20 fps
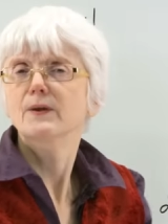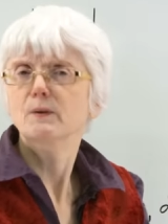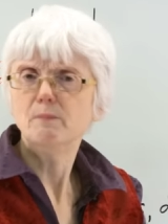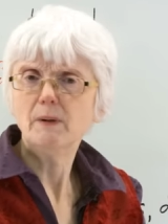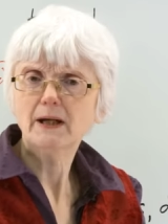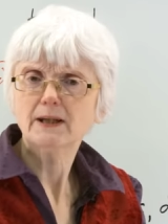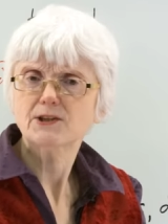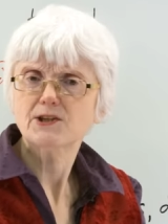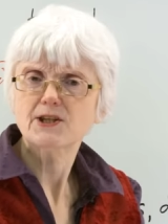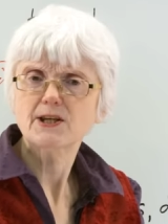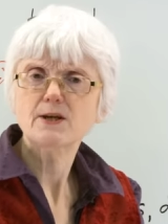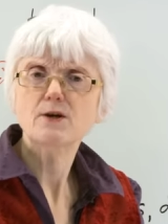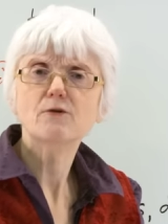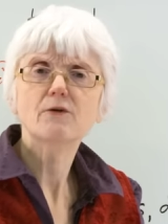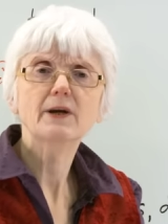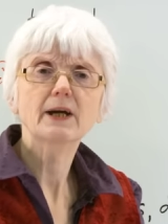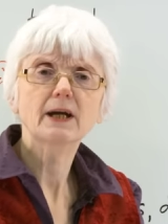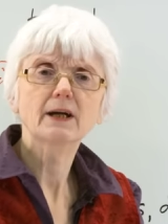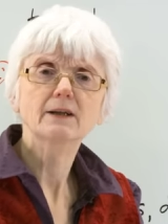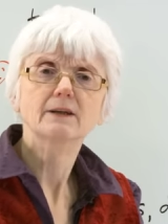
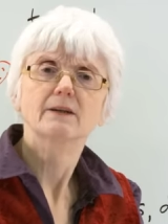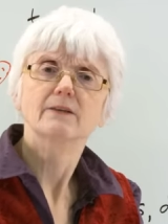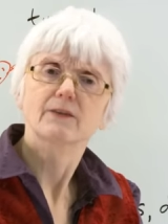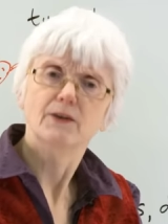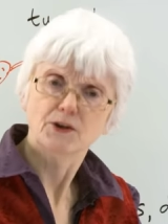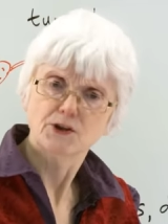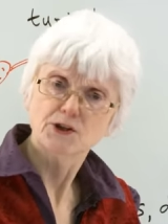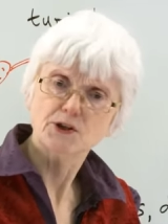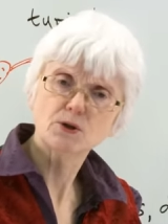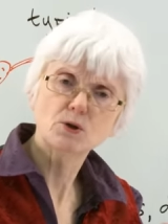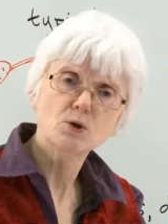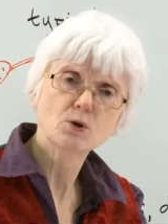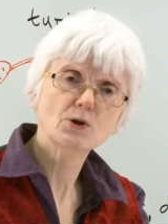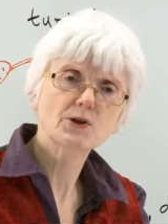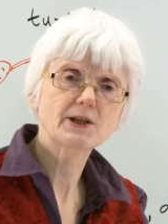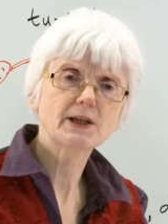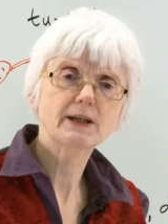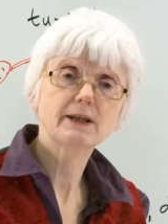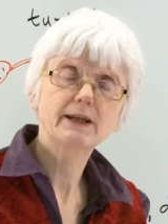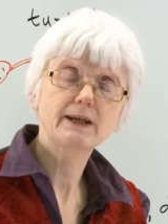bacteria that are
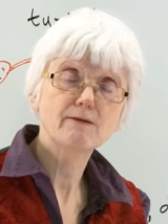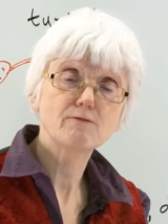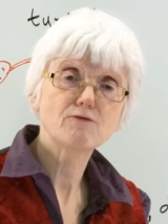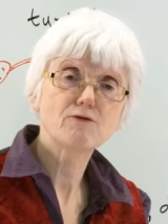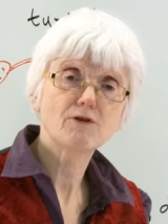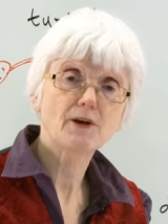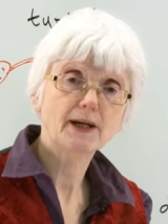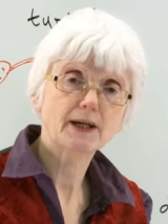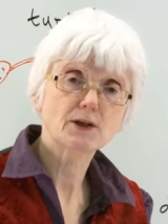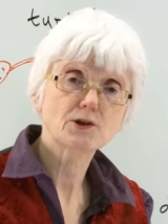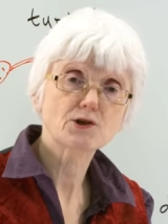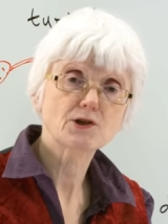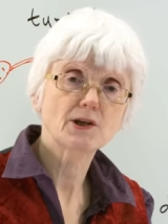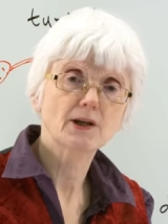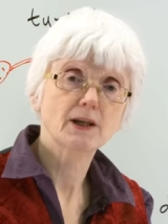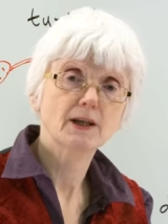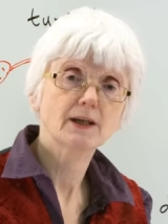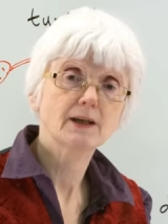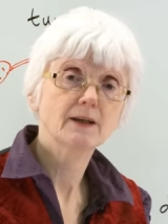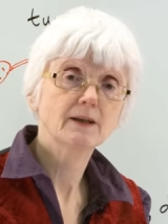causing the
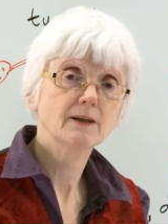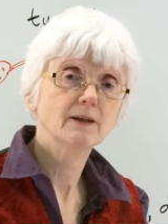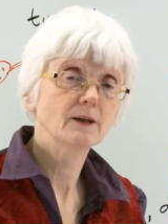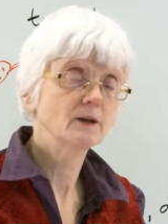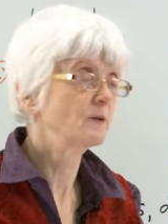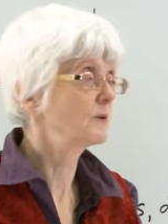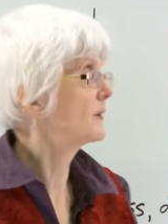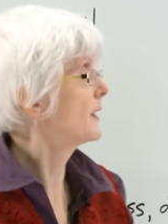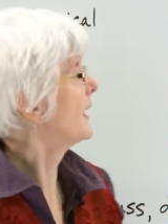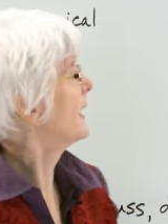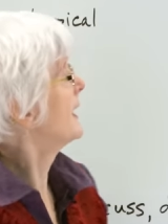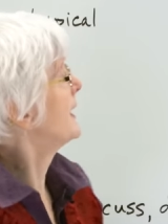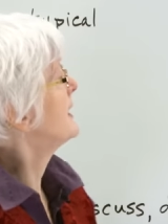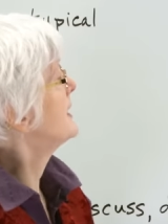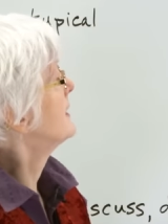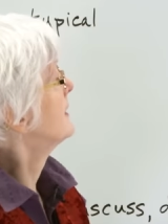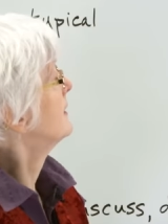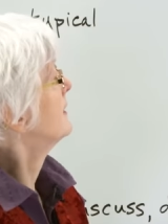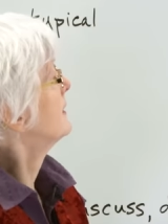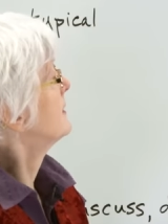infection. Okay,
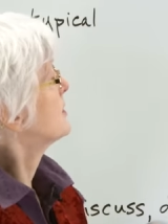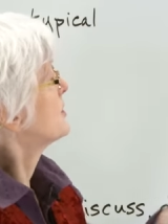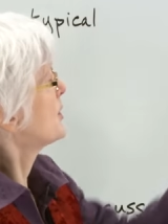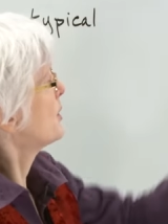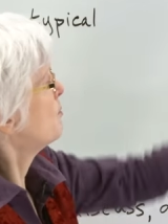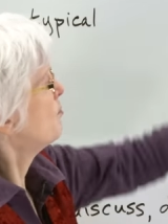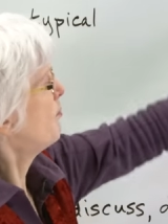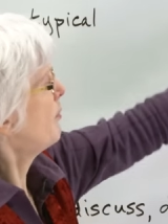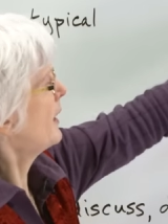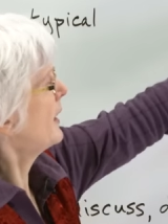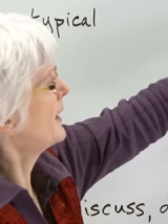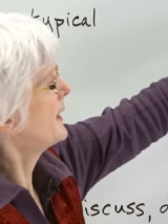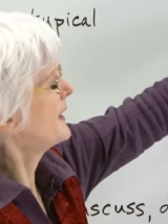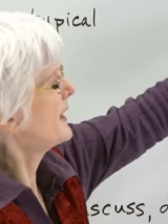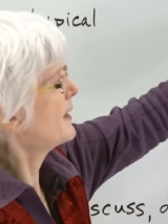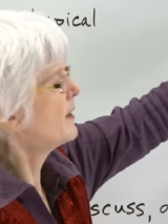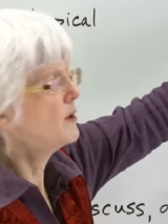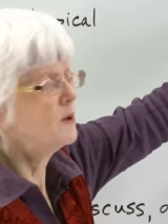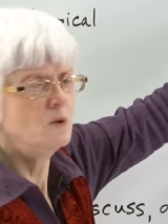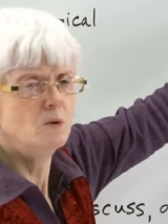so
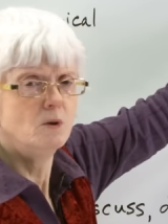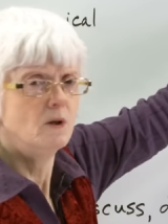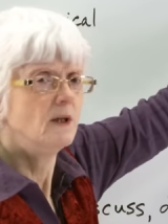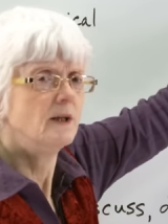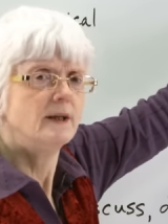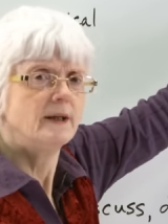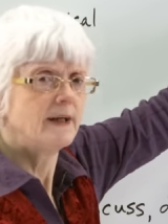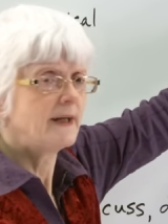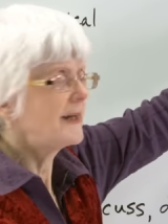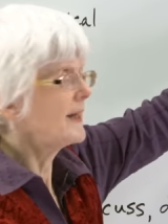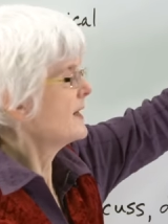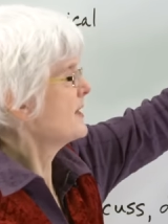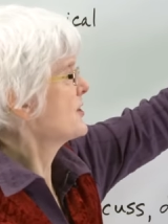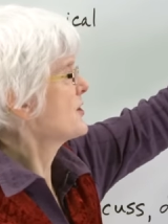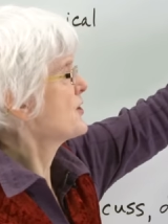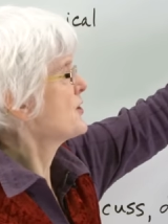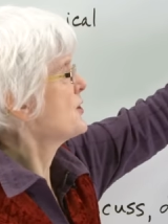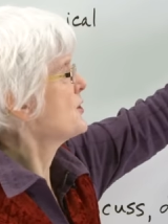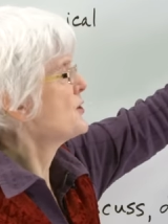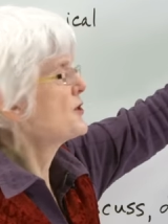bio
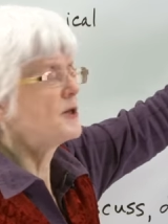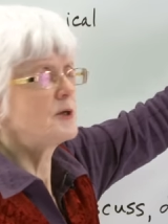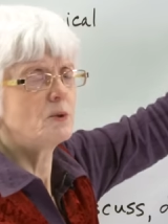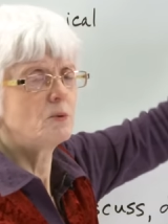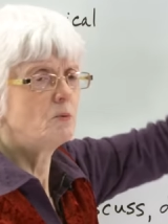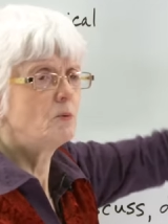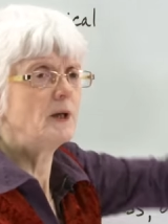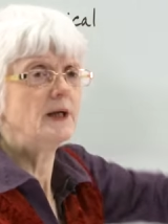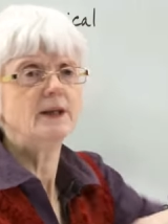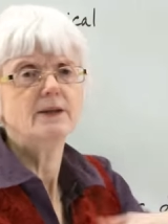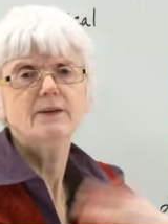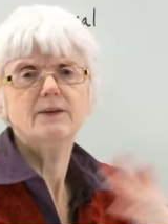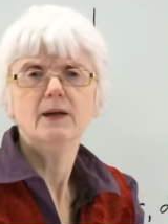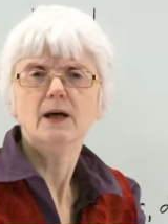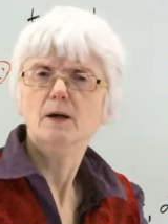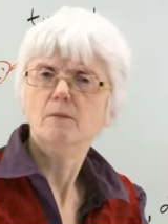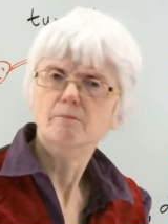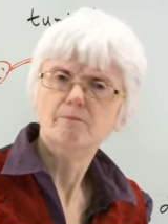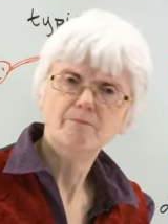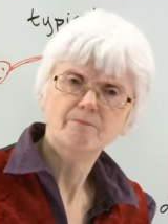is to do with
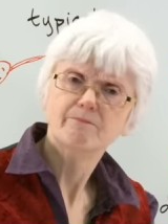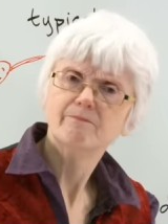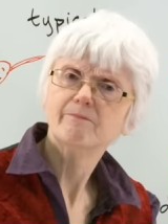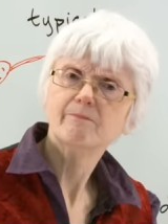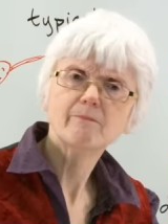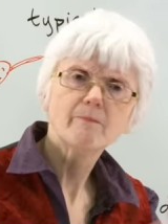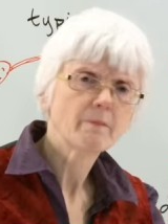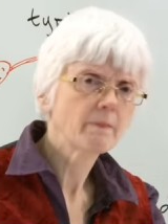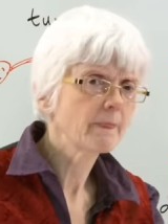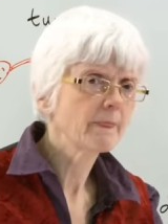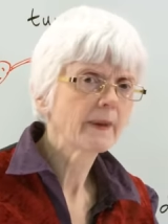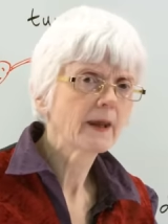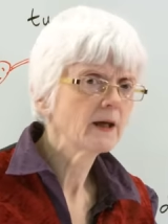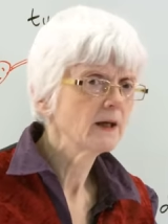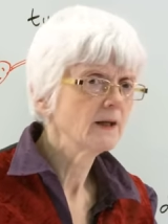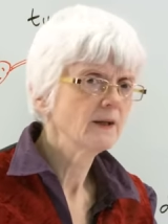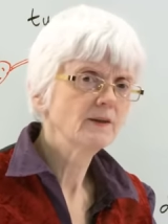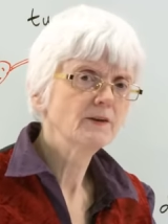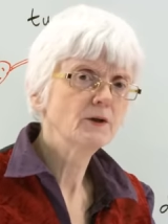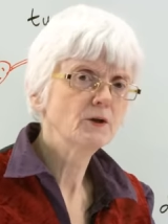
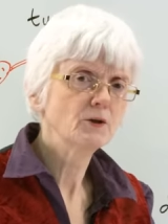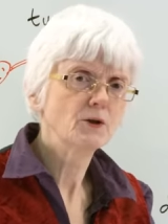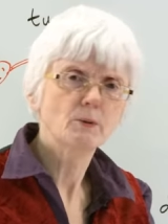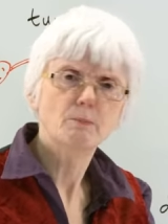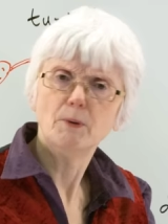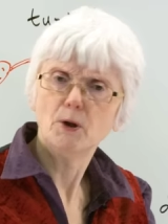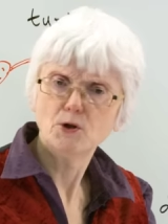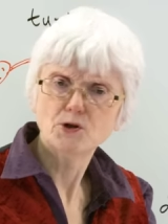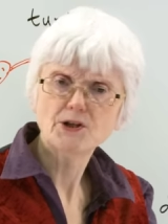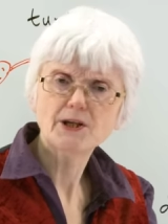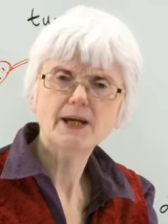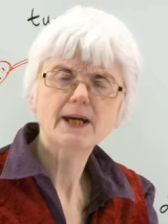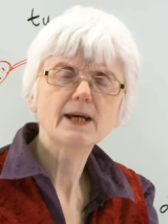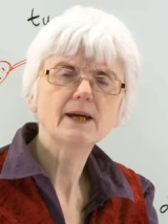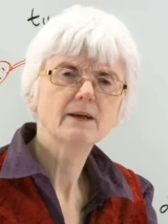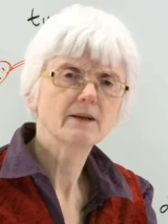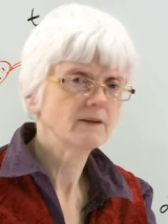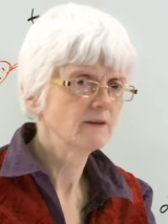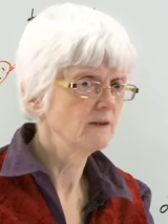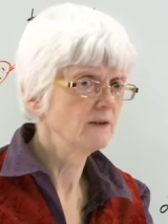the body,
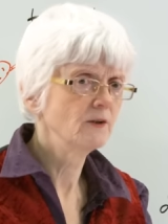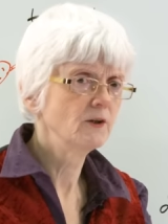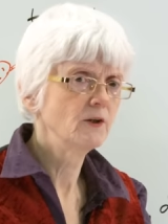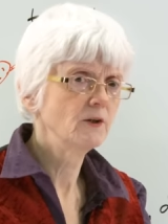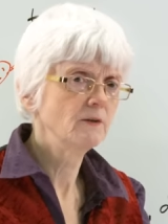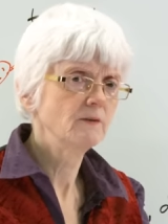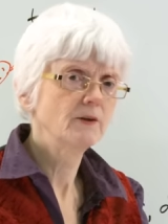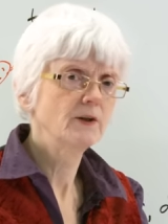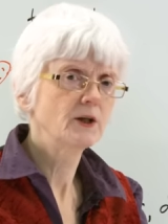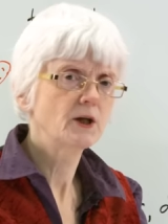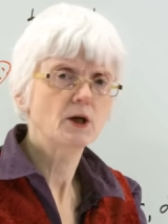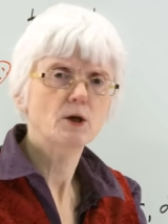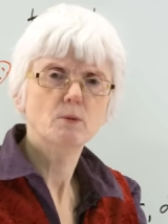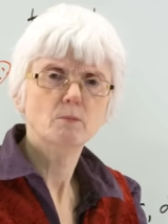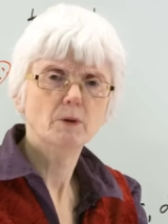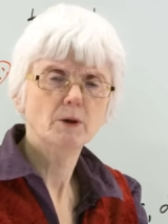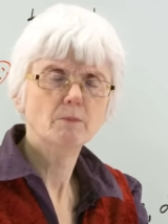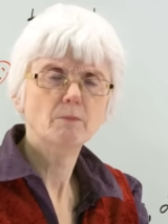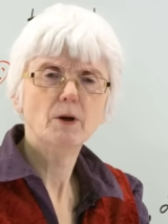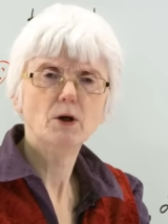the
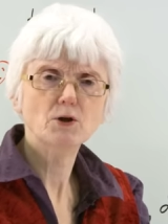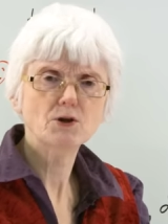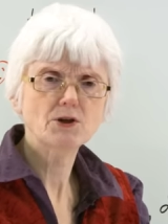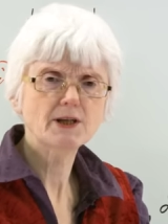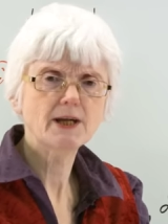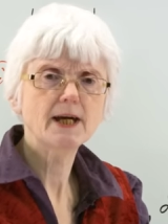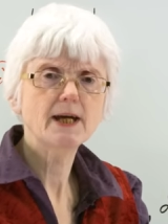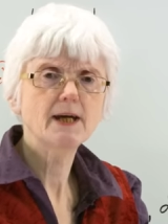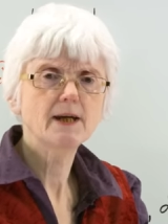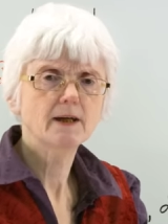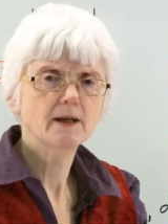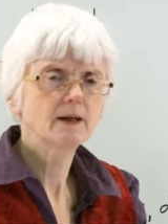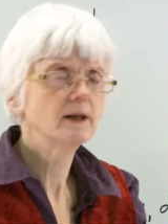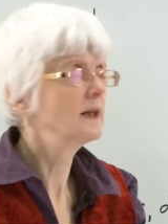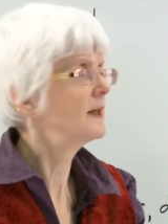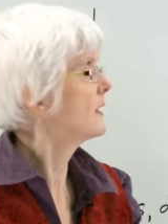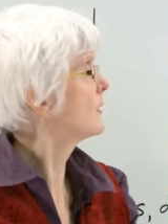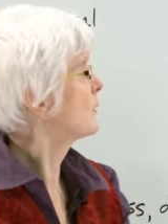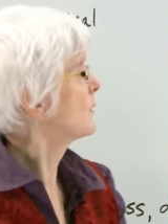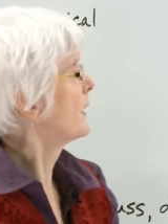human body,
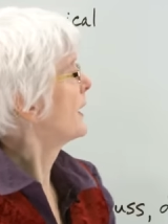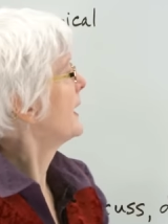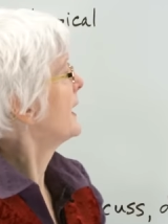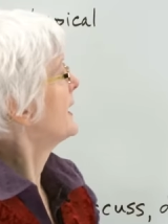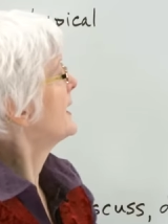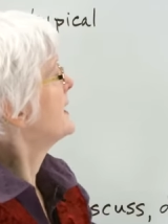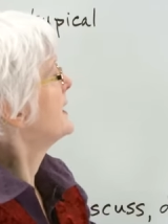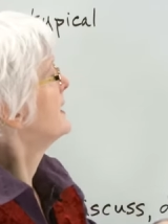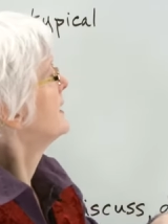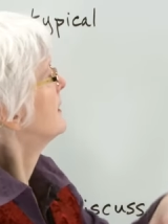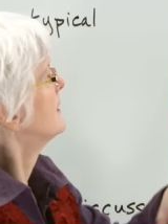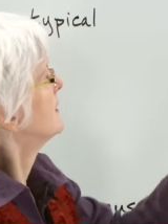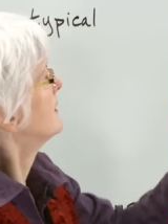okay.